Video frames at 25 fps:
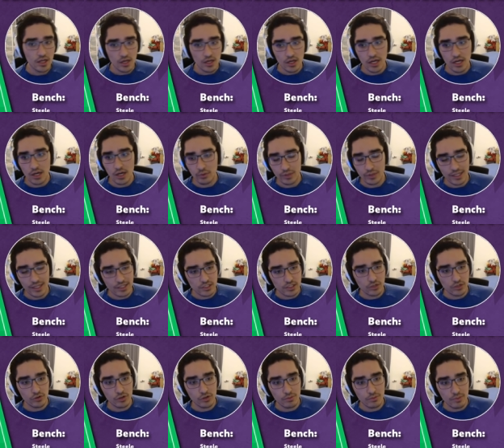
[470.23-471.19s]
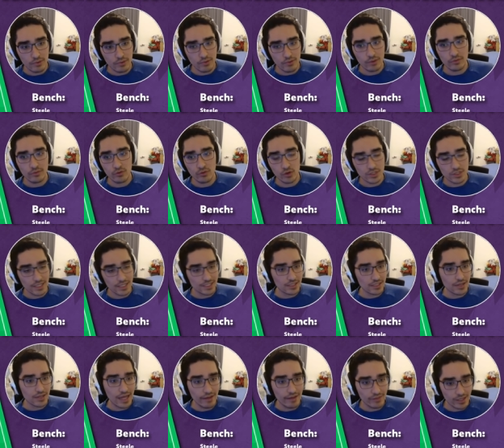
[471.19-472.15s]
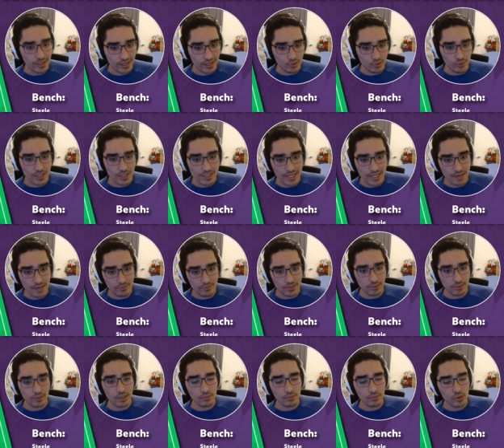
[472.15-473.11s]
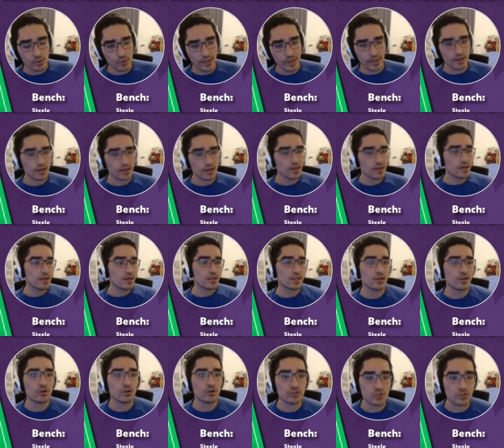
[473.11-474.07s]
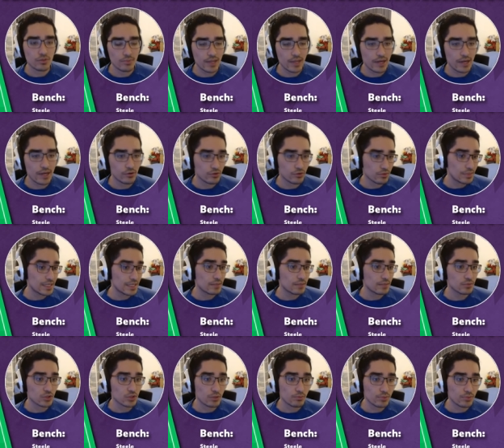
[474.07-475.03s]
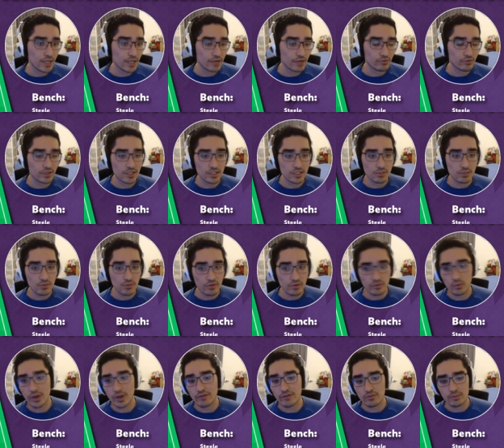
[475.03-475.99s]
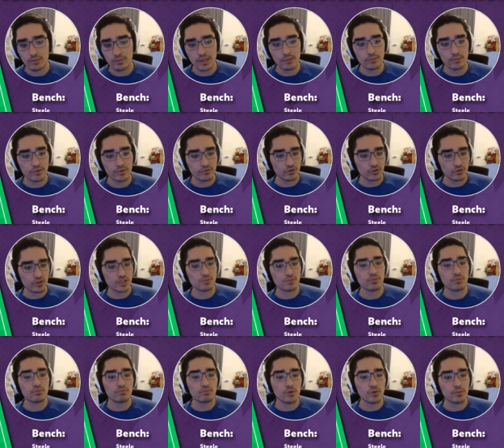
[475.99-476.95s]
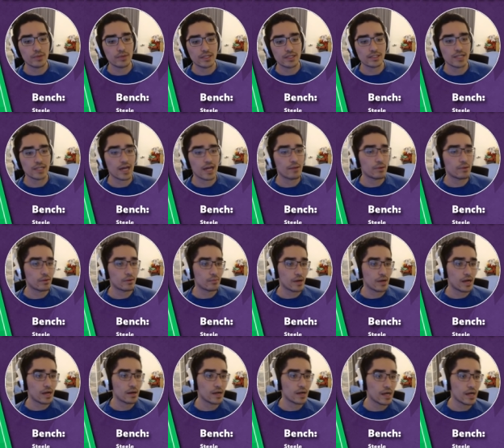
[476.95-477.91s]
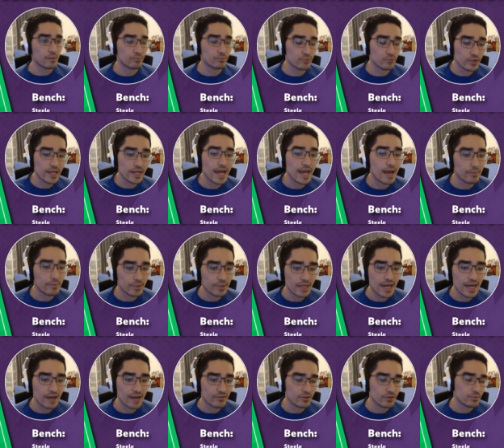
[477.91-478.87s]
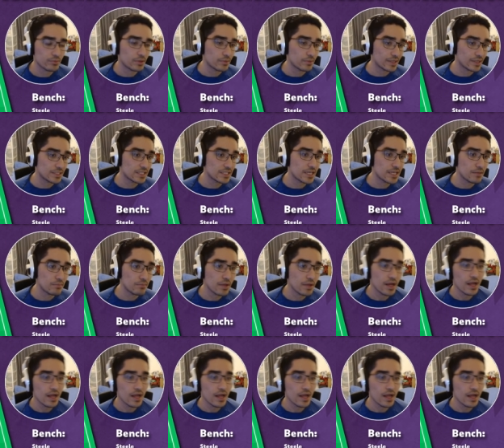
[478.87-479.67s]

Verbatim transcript: Uh, with Antonio and Benrahma, of course, I still have that kind of West Ham double up going. The long term plan or the medium term plan really is to move away from them, but for this moment in time, I'm, I'm pretty happy to have them in my team.